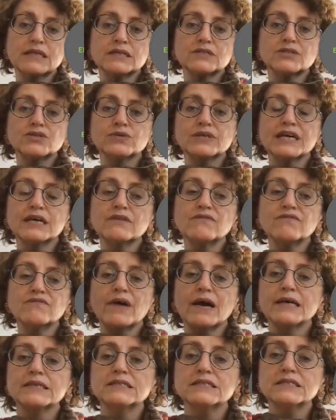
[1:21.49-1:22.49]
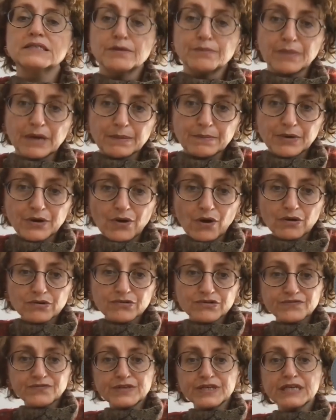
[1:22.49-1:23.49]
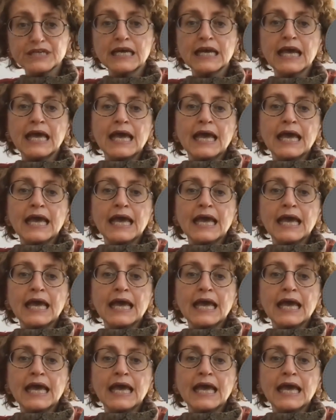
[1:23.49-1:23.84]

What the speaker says: that you can find in the bibliography,